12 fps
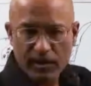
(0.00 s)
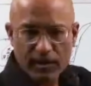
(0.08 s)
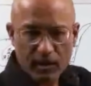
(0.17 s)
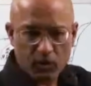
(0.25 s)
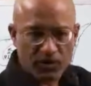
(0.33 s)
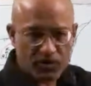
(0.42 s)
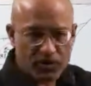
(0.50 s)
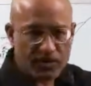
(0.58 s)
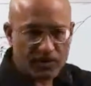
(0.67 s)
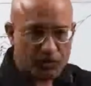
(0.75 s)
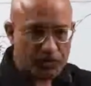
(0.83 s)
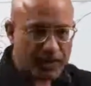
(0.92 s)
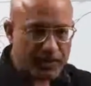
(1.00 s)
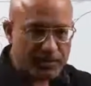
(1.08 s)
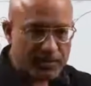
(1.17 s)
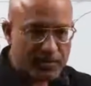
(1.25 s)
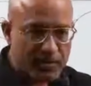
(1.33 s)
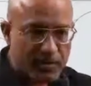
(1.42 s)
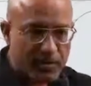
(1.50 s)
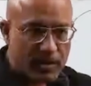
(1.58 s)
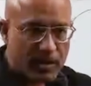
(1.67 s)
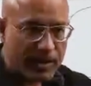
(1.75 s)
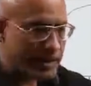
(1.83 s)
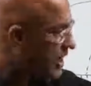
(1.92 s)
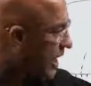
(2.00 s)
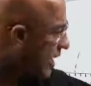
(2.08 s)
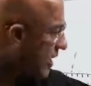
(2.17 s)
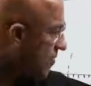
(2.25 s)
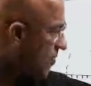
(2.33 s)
Reverse transcriptase, area,